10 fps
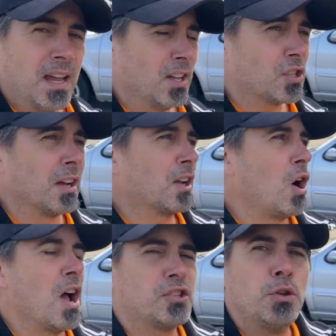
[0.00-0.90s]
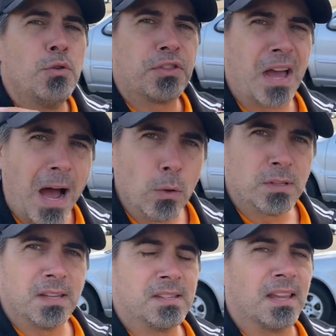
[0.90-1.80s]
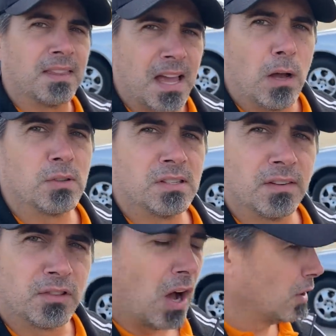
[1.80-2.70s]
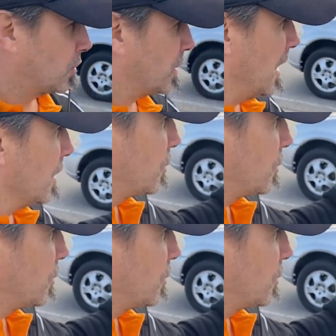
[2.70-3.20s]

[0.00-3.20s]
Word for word: it's going to cost you thousands and thousands of dollars to